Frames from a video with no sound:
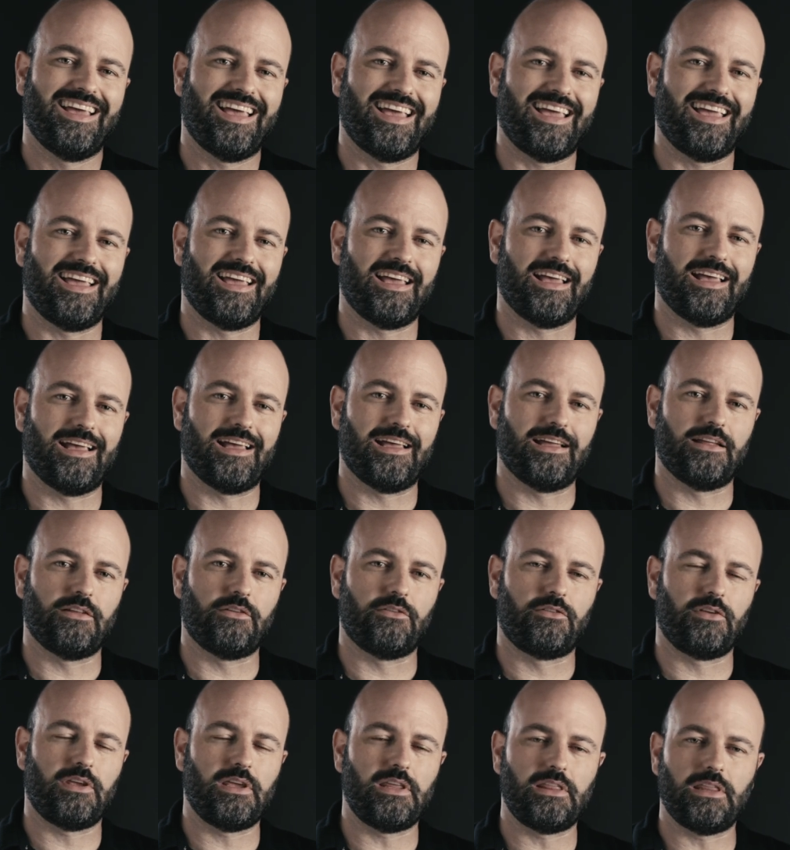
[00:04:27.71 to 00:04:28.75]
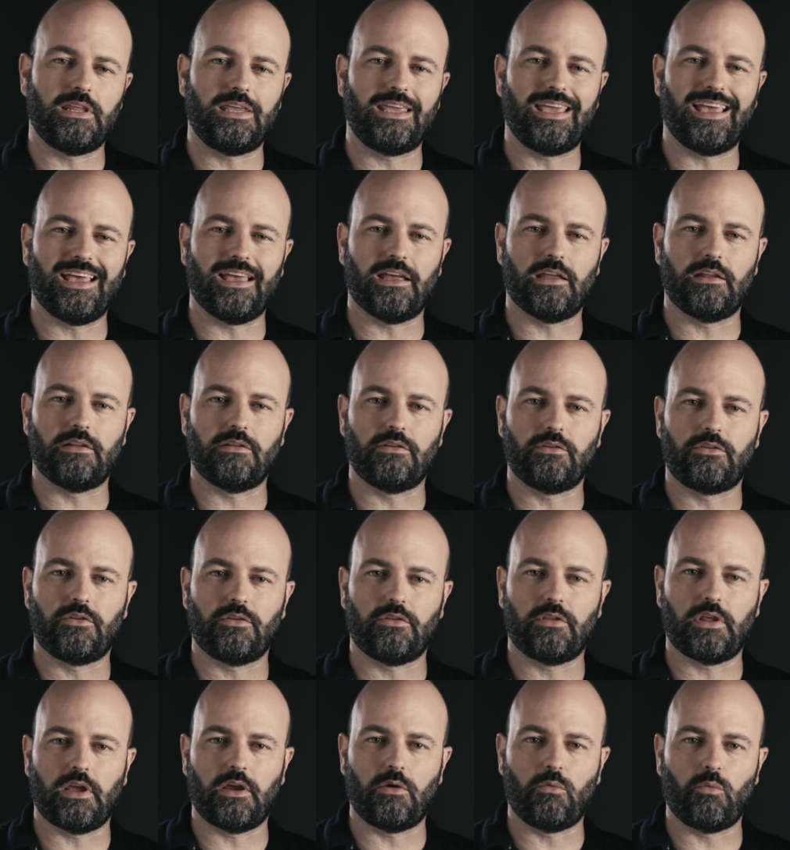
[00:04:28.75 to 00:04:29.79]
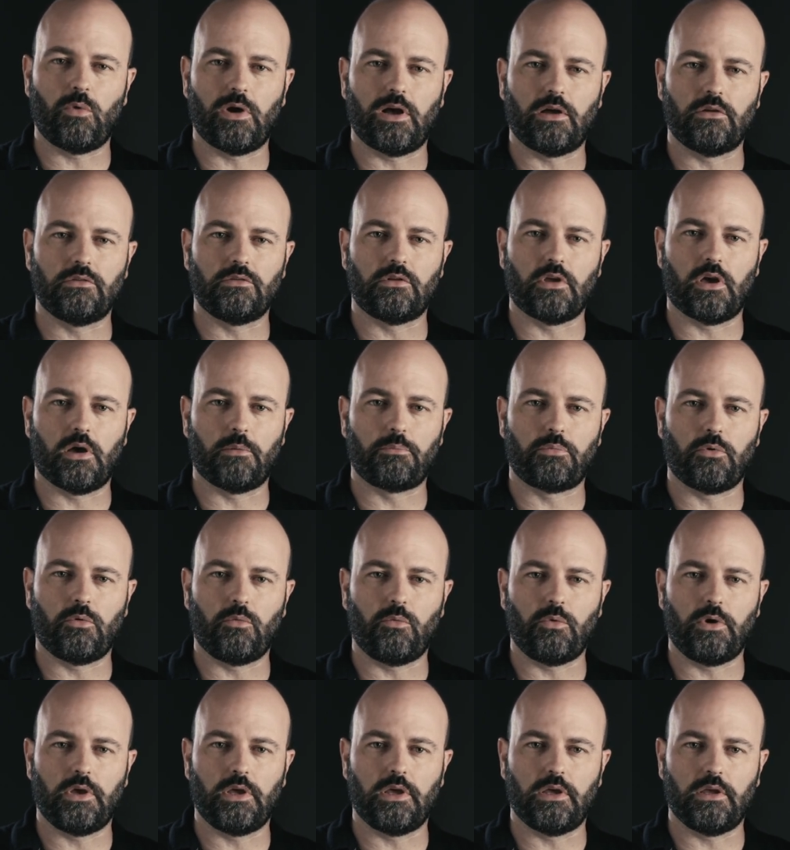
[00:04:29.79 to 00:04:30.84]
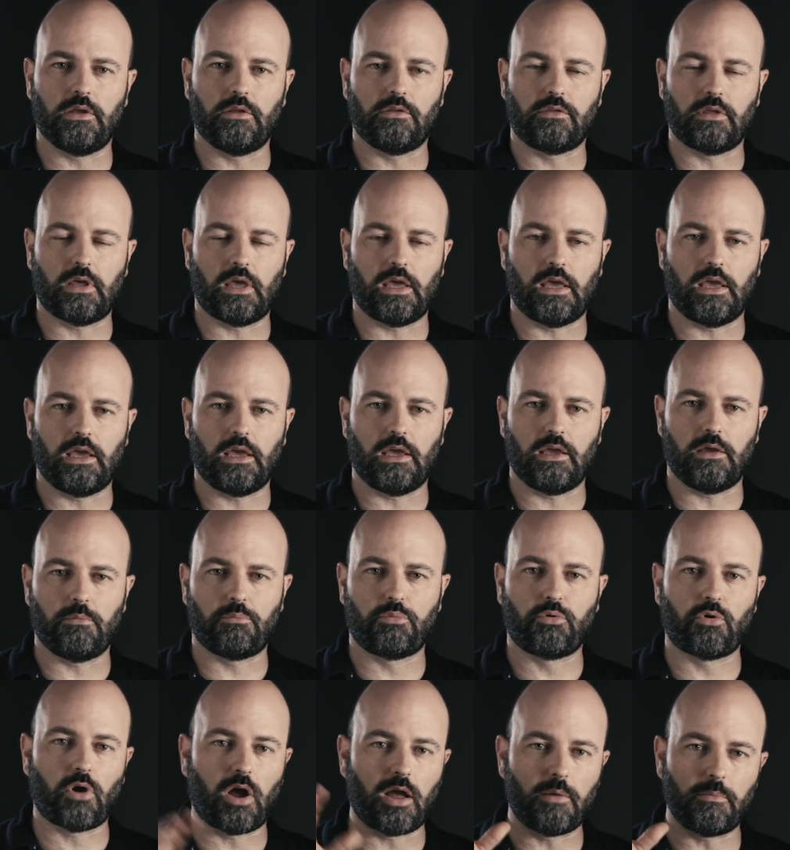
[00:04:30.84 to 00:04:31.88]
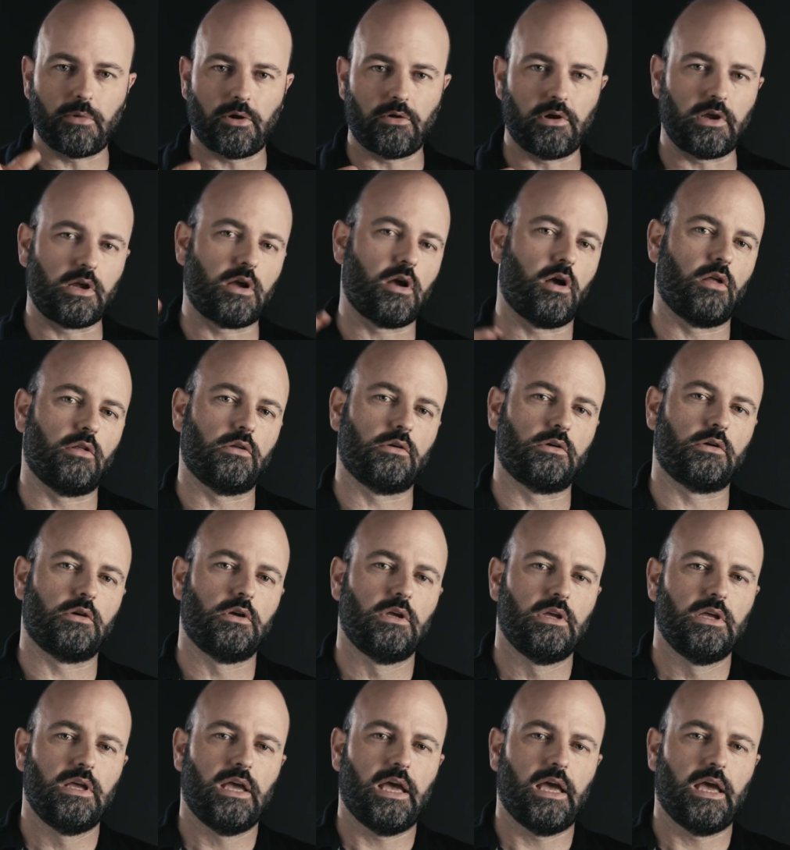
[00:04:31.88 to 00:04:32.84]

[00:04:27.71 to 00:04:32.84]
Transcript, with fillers: And in the end, they wound up with a primary color